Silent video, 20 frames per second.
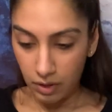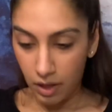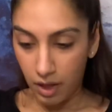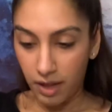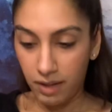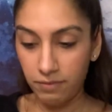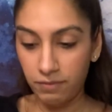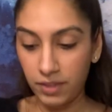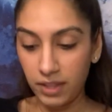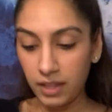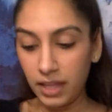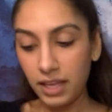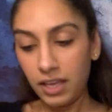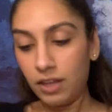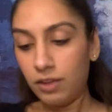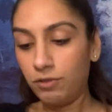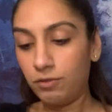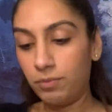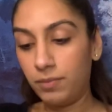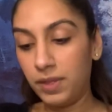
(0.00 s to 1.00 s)
I feel like
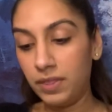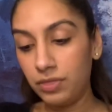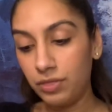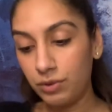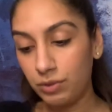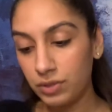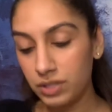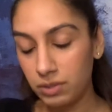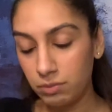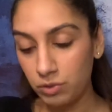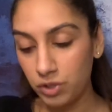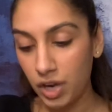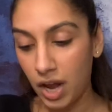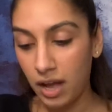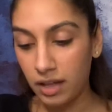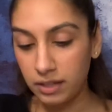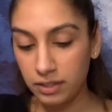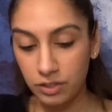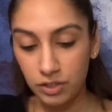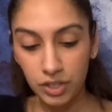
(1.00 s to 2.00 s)
you've been through some
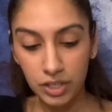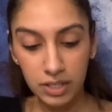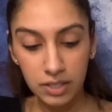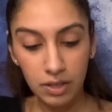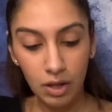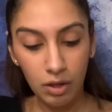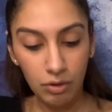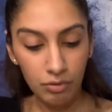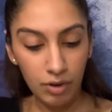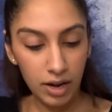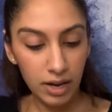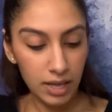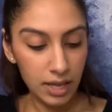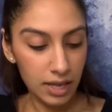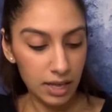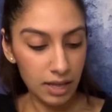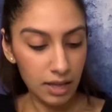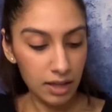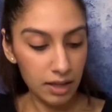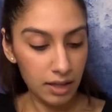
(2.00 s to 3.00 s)
challenges
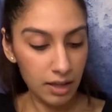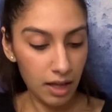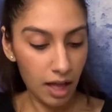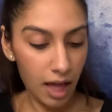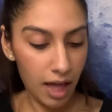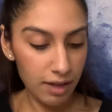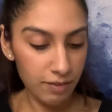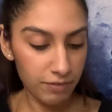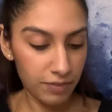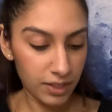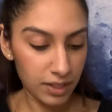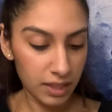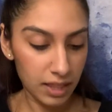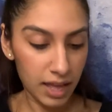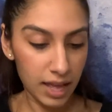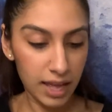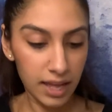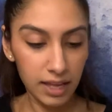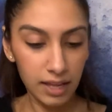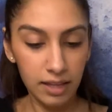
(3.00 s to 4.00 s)
already. I feel
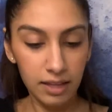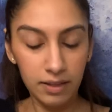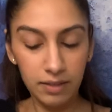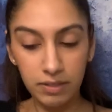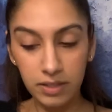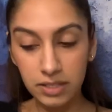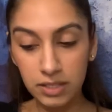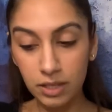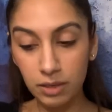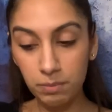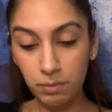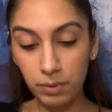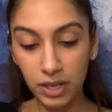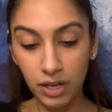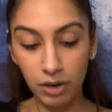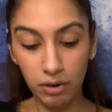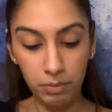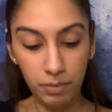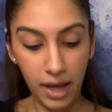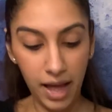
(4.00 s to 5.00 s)
like this could be
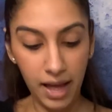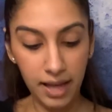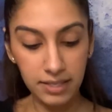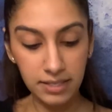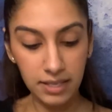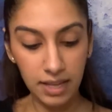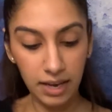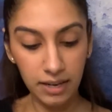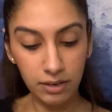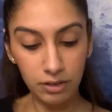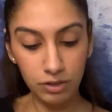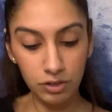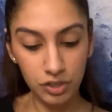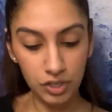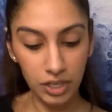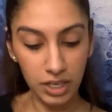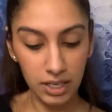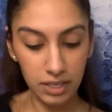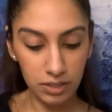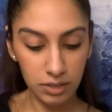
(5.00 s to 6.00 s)
your past
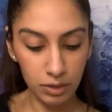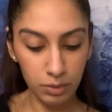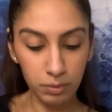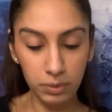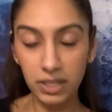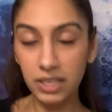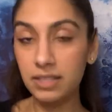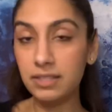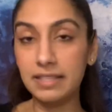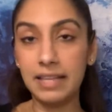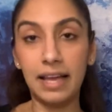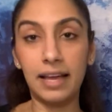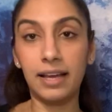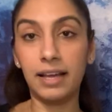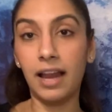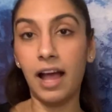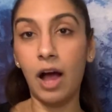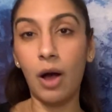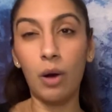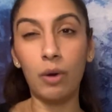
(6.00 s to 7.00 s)
energy, so please take it
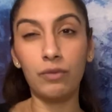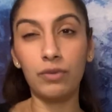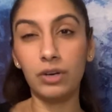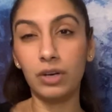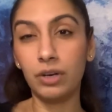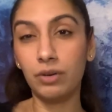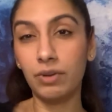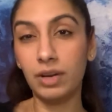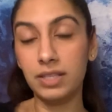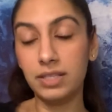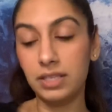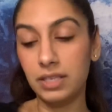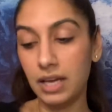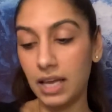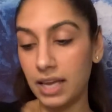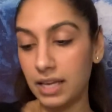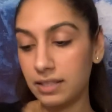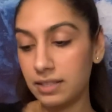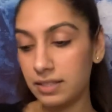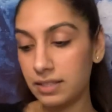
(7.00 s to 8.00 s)
however it
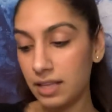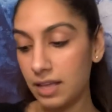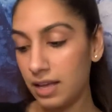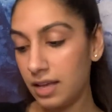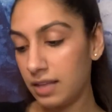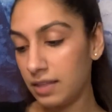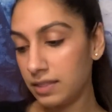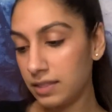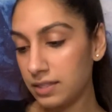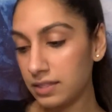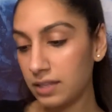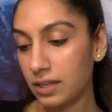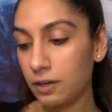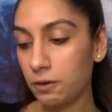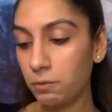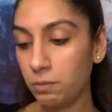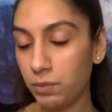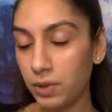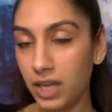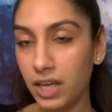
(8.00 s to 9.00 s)
resonates. This
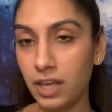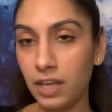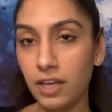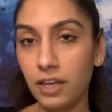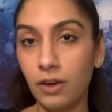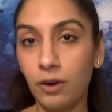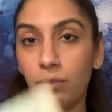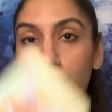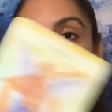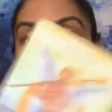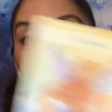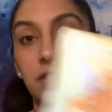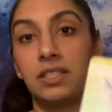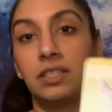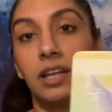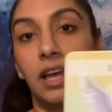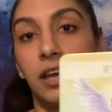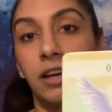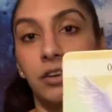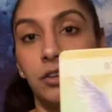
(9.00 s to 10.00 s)
could be your
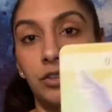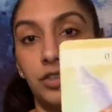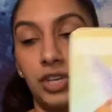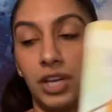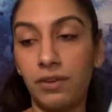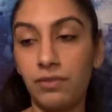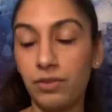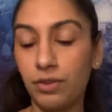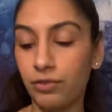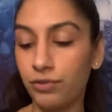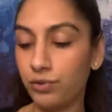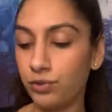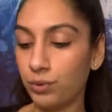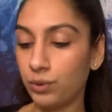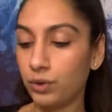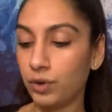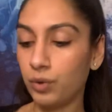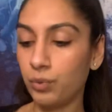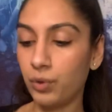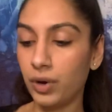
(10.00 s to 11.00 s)
present energy of the
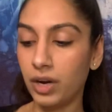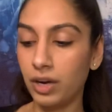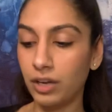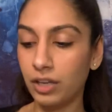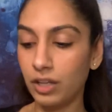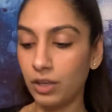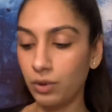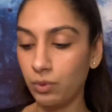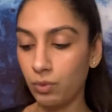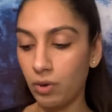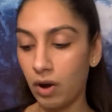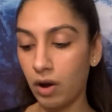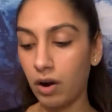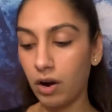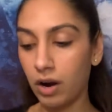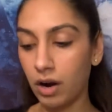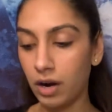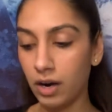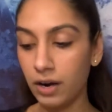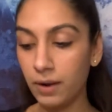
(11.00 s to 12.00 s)
Fool, where you
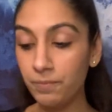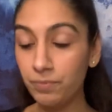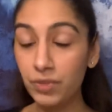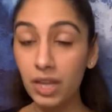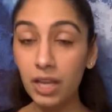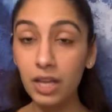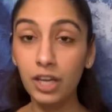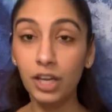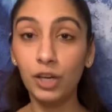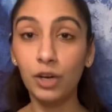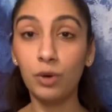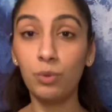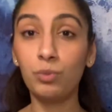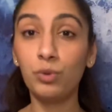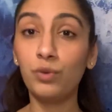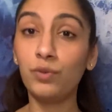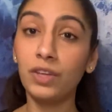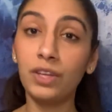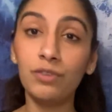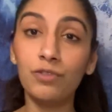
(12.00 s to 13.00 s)
are, you know,
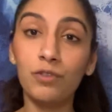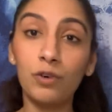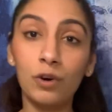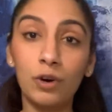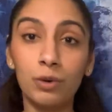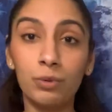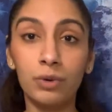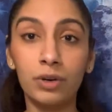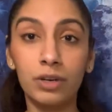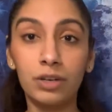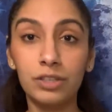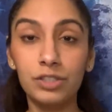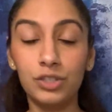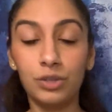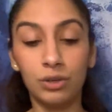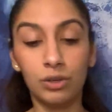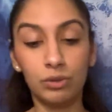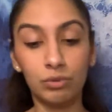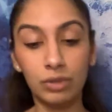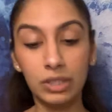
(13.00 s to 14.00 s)
moving forward.
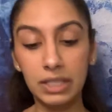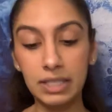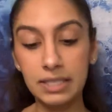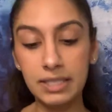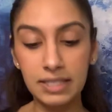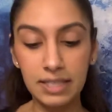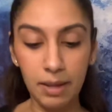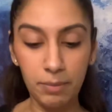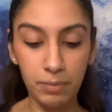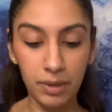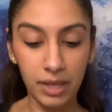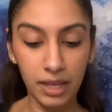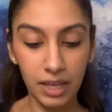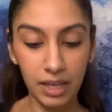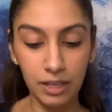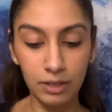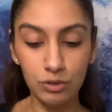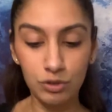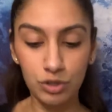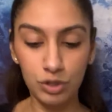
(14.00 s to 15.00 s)
You're really stepping
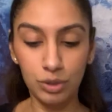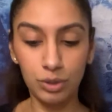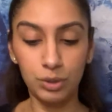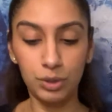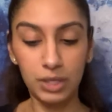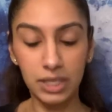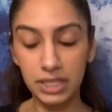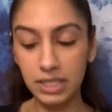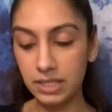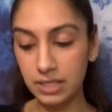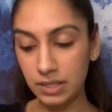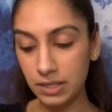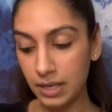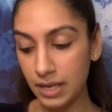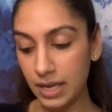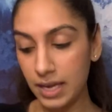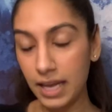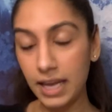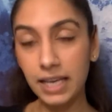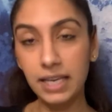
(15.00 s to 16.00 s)
into this
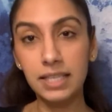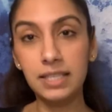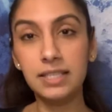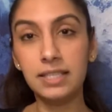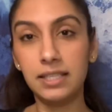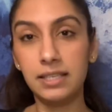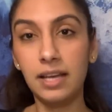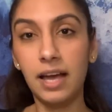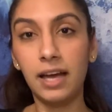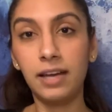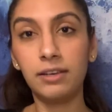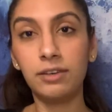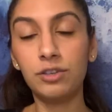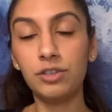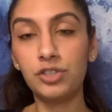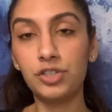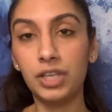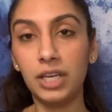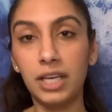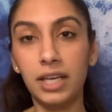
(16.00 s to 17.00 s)
innocent
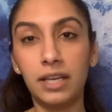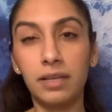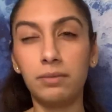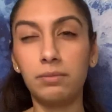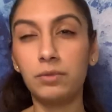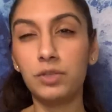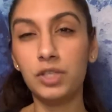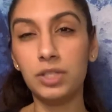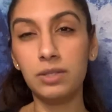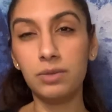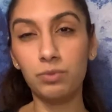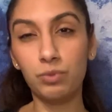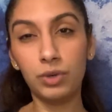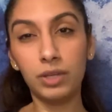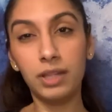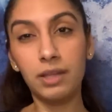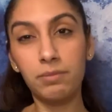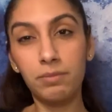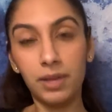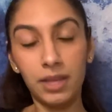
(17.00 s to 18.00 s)
energy and just
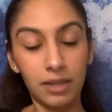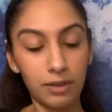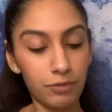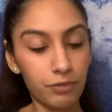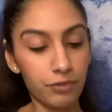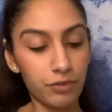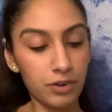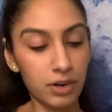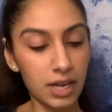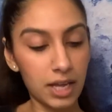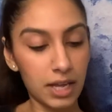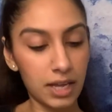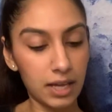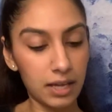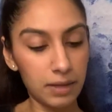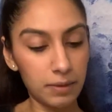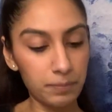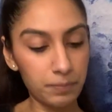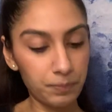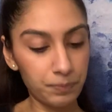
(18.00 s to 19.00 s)
really being free.
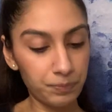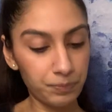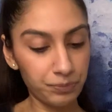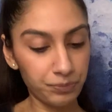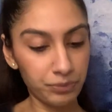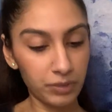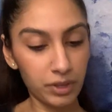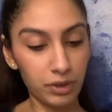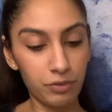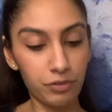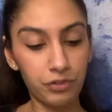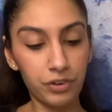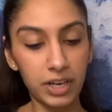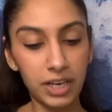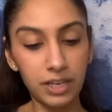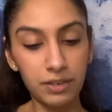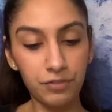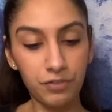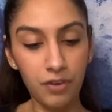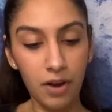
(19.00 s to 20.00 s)

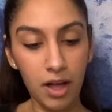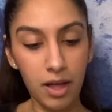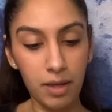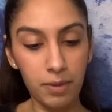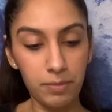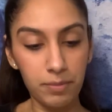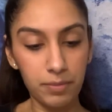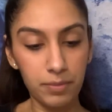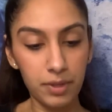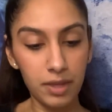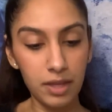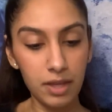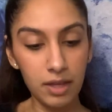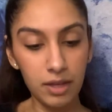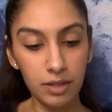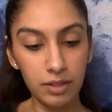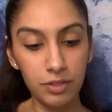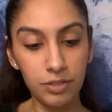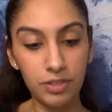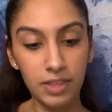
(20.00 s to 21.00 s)
Freed from
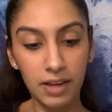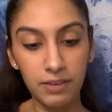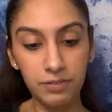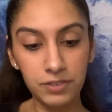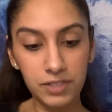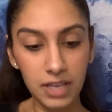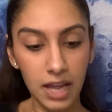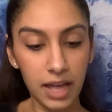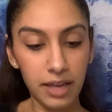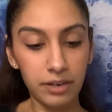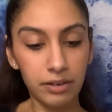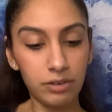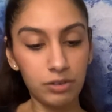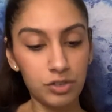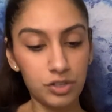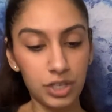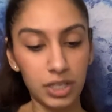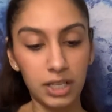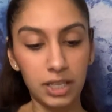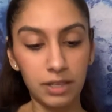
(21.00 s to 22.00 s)
theft
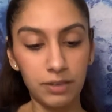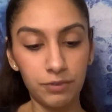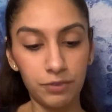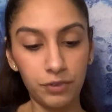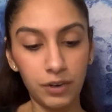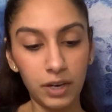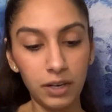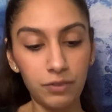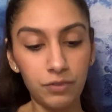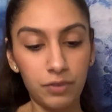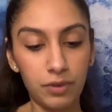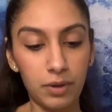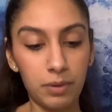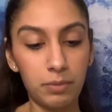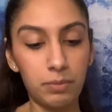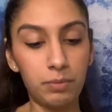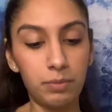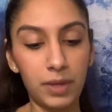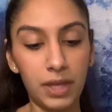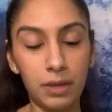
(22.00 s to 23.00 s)
energy, freed
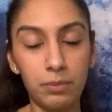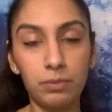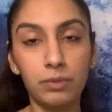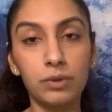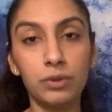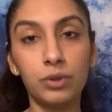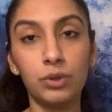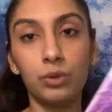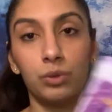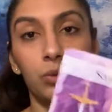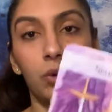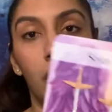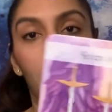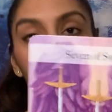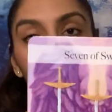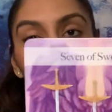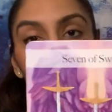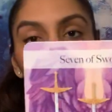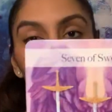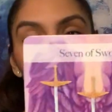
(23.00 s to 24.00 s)
from people who
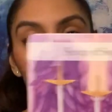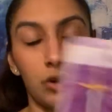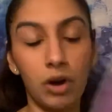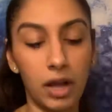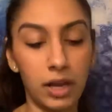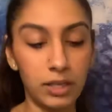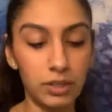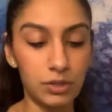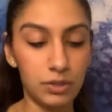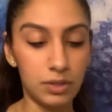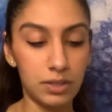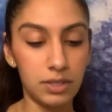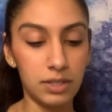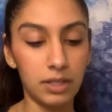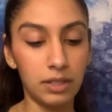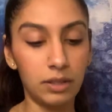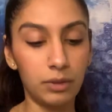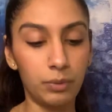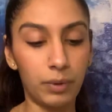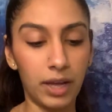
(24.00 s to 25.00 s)
are trying to
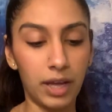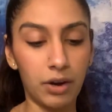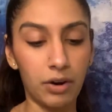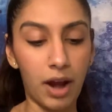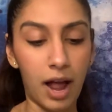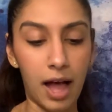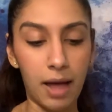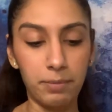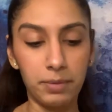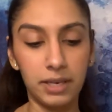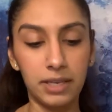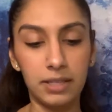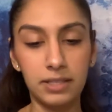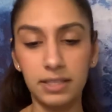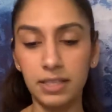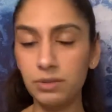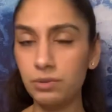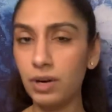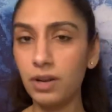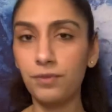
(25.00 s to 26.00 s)
steal away your happiness.
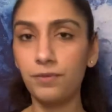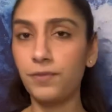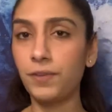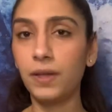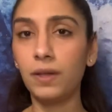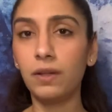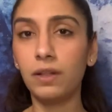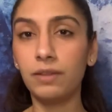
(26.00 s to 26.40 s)
That's what I feel.